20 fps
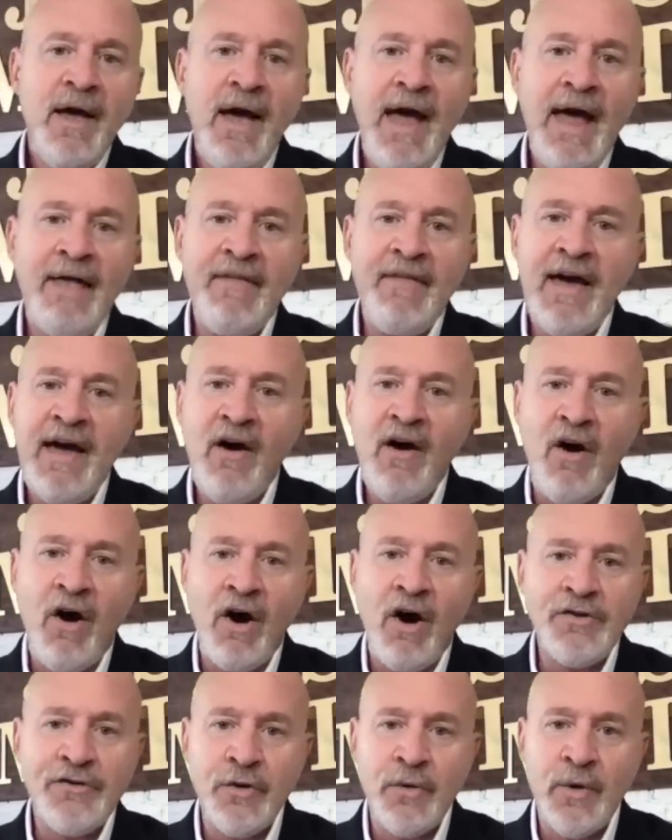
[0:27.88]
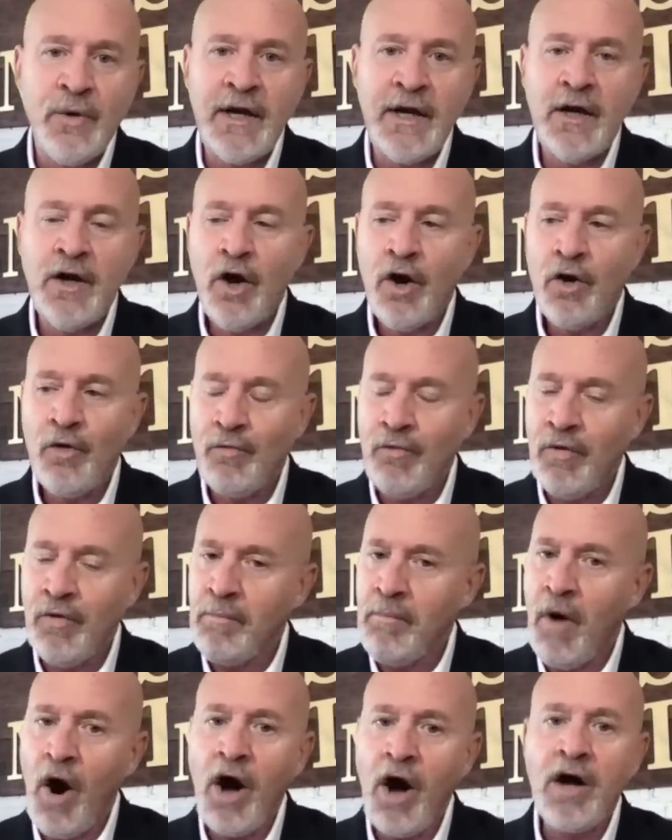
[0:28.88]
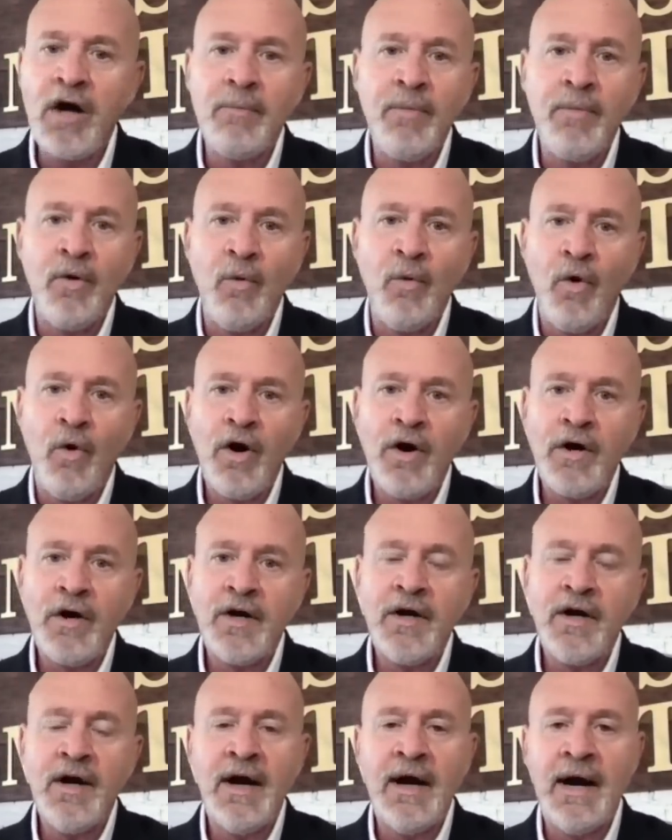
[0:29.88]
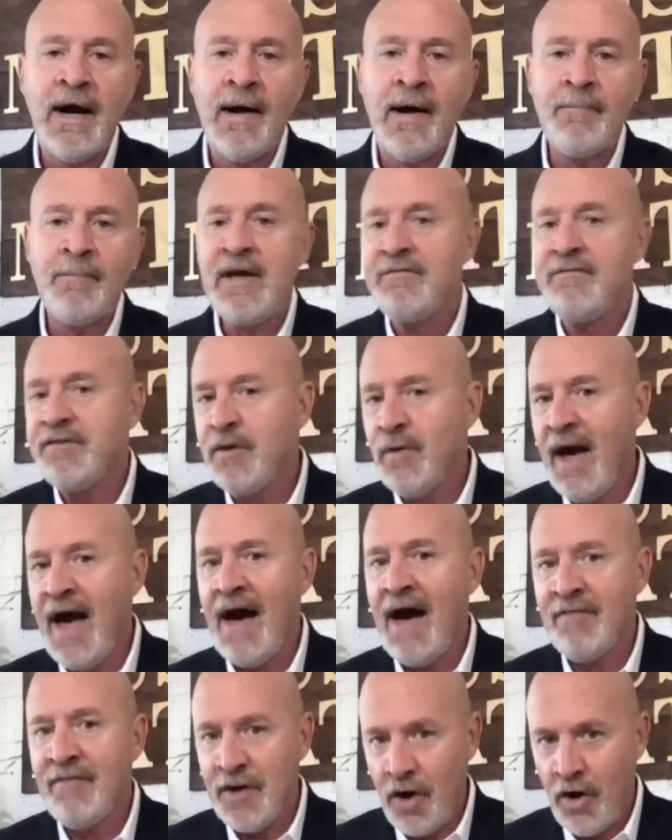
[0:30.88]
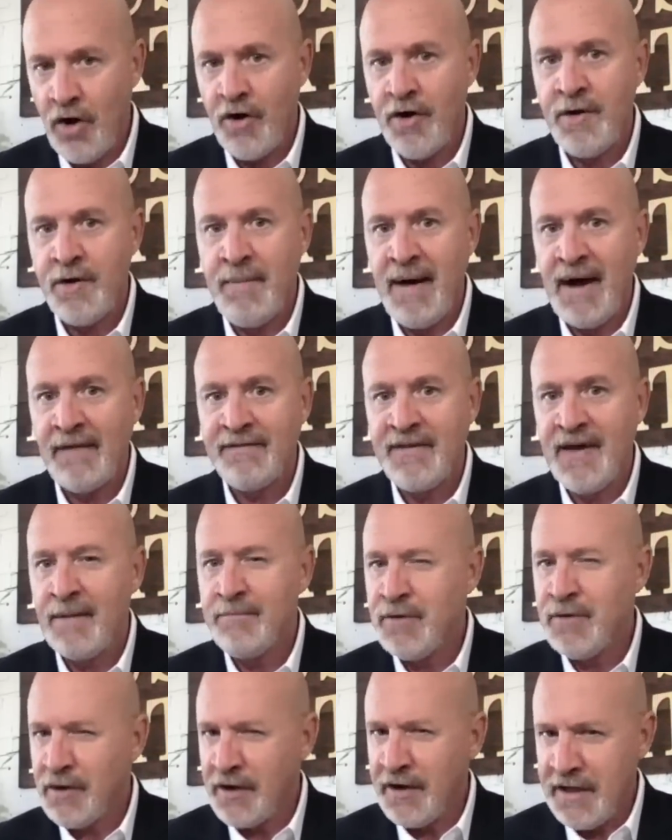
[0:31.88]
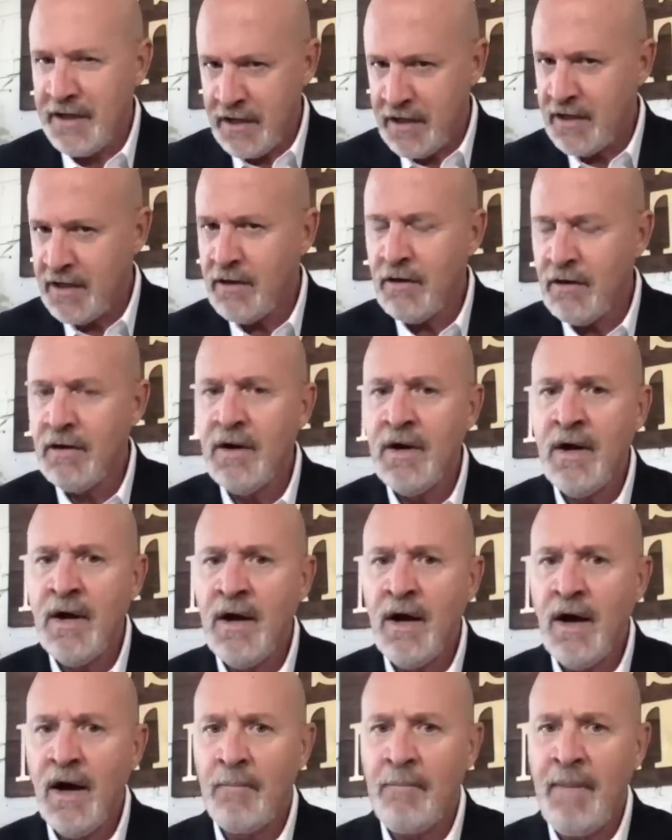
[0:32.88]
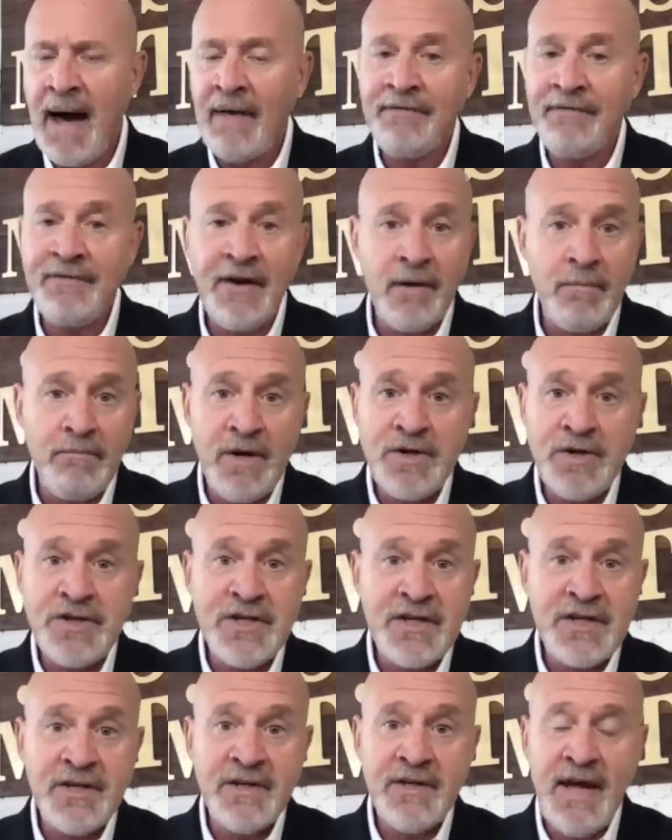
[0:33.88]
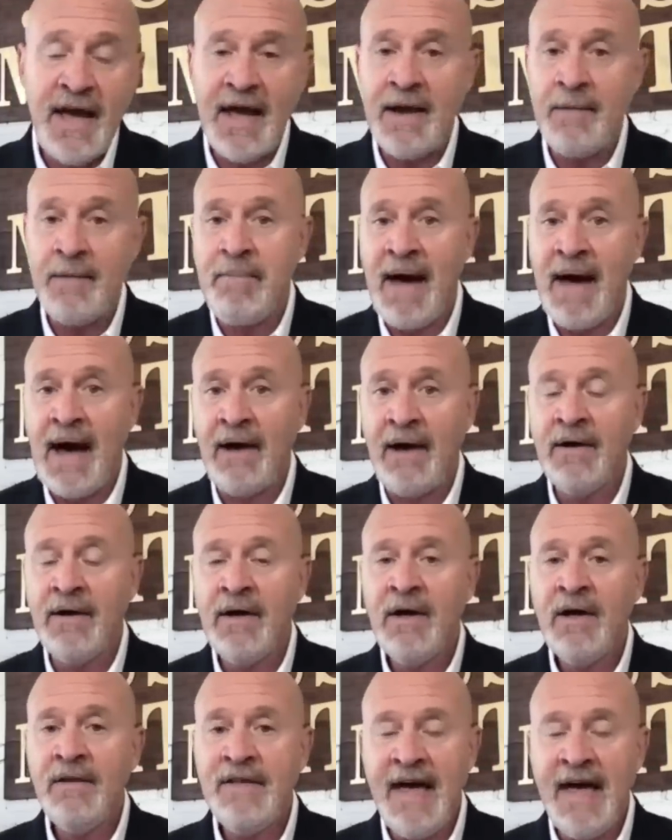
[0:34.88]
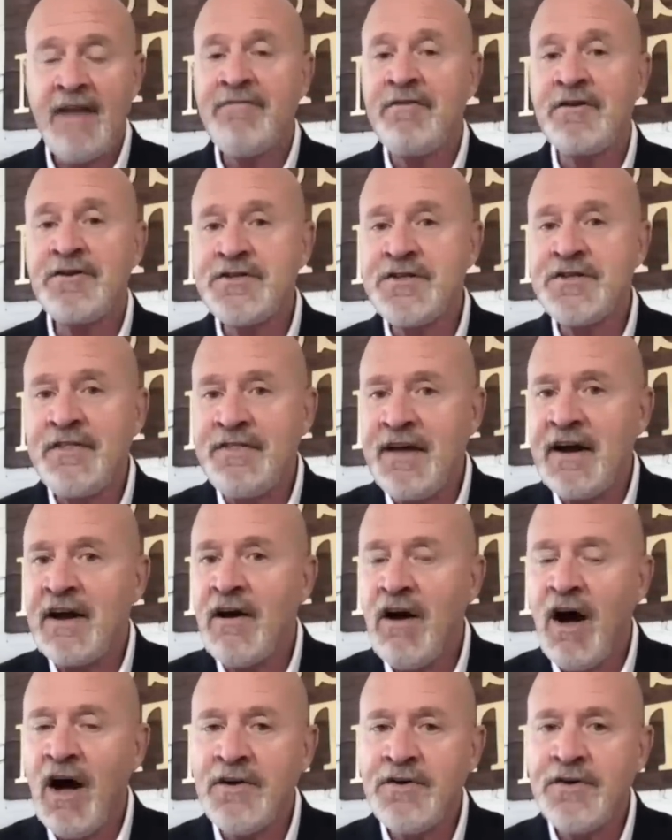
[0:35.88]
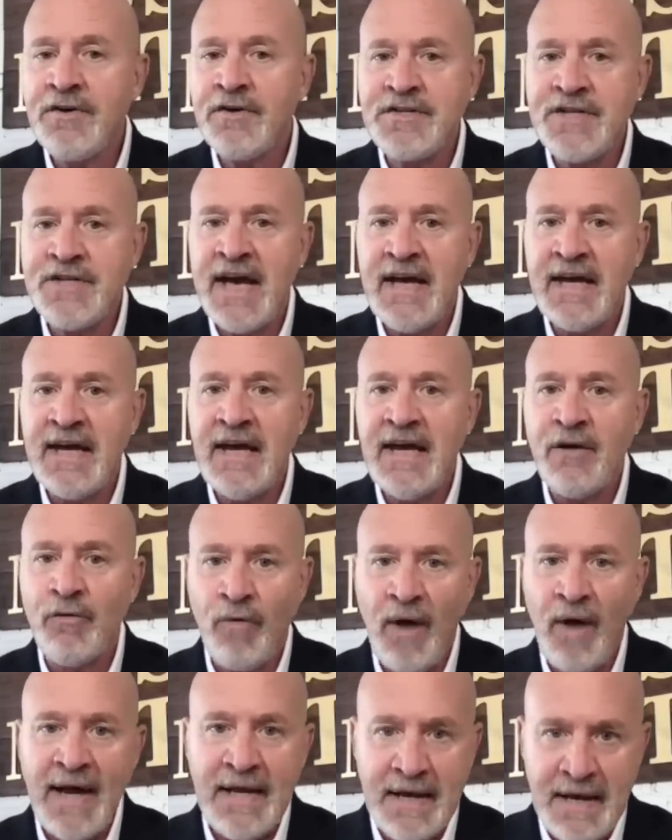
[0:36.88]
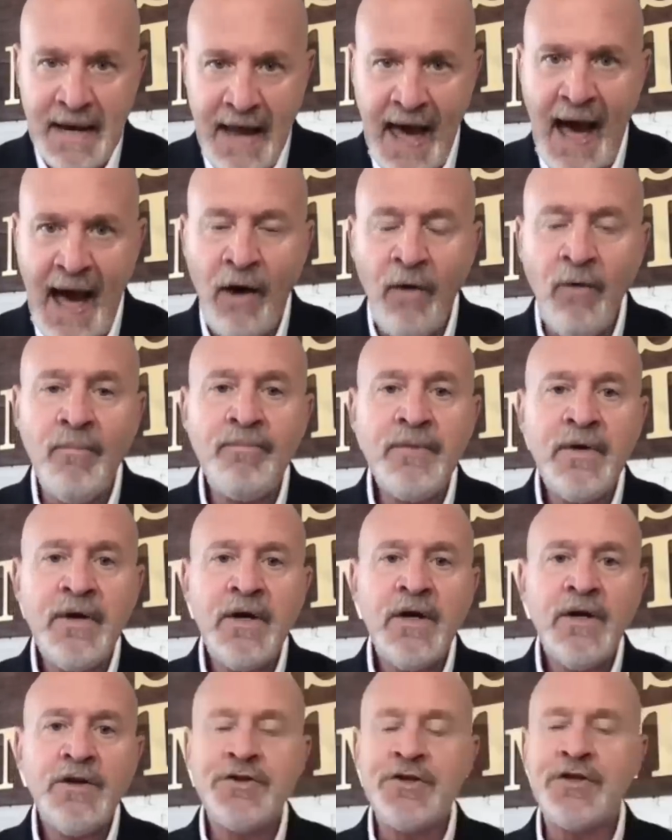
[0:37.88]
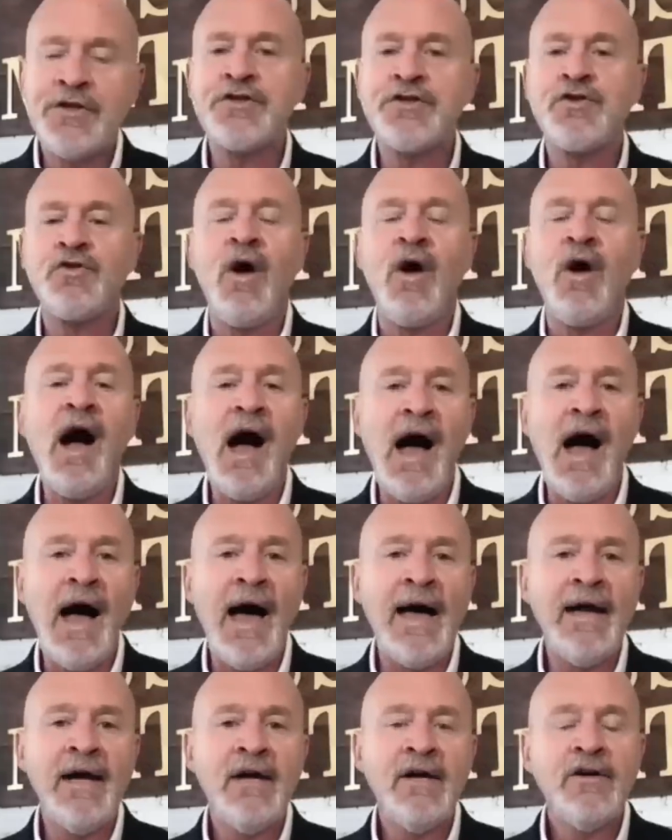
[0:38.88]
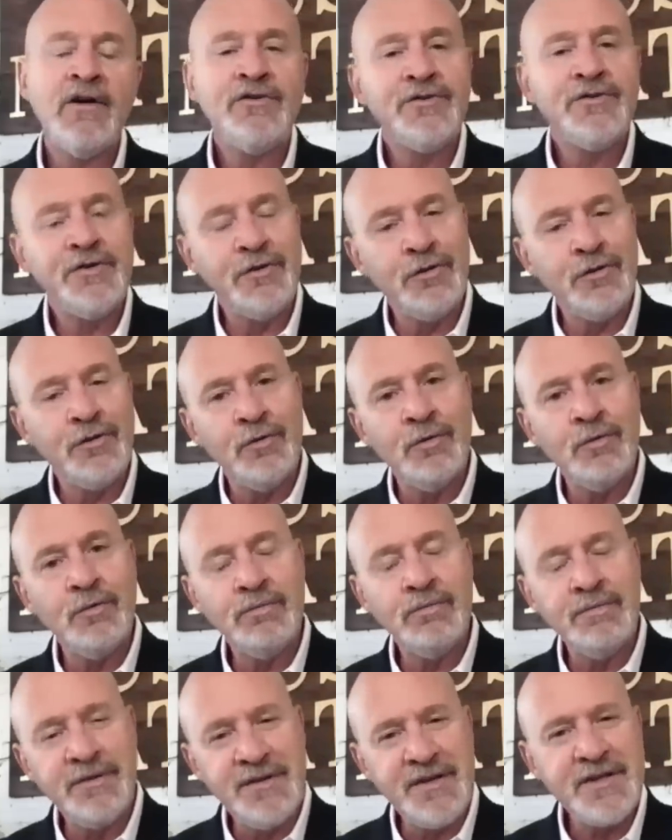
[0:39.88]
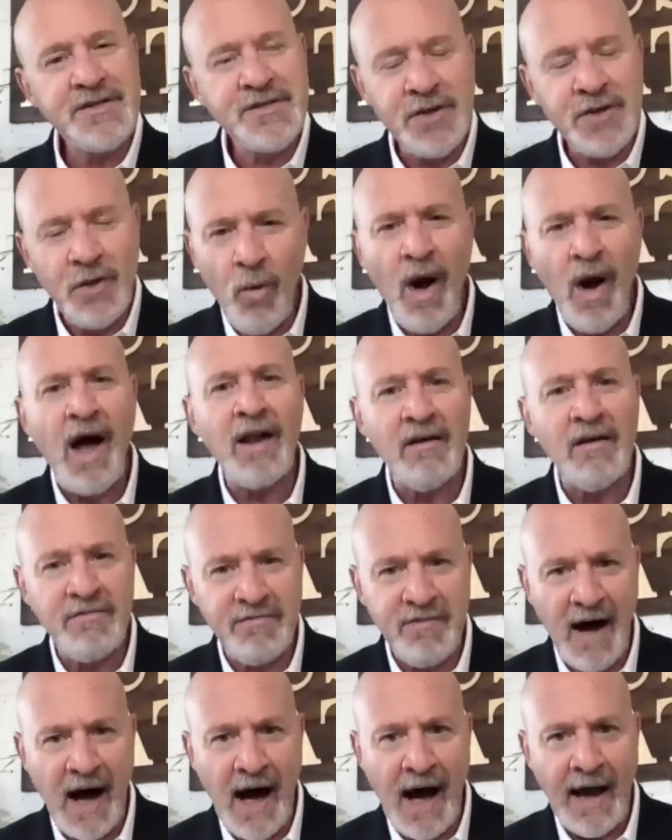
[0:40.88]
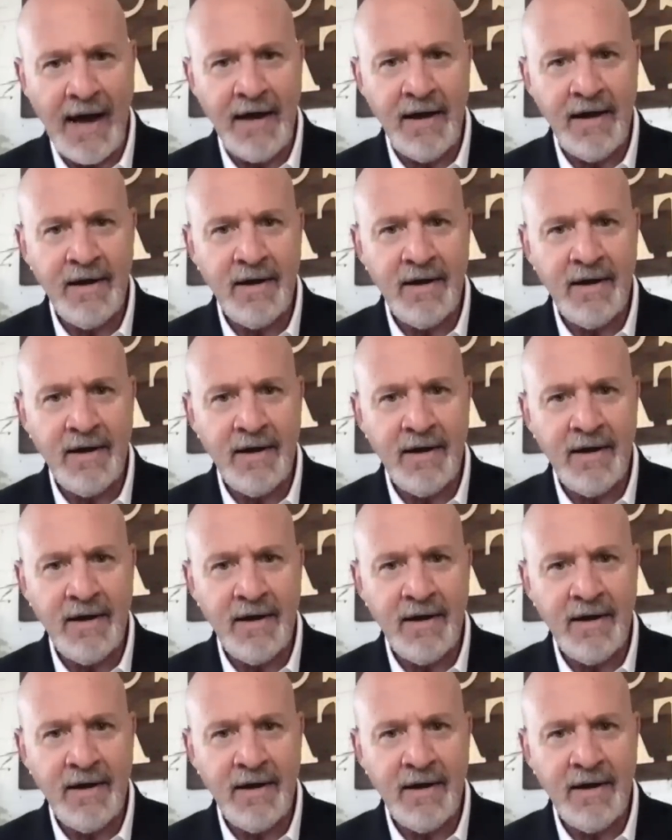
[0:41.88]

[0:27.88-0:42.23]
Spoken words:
and they are doing remarkable work. If you haven't heard about them, you're going to hear about their mission and about the efforts that they're undertaking right now to try to disqualify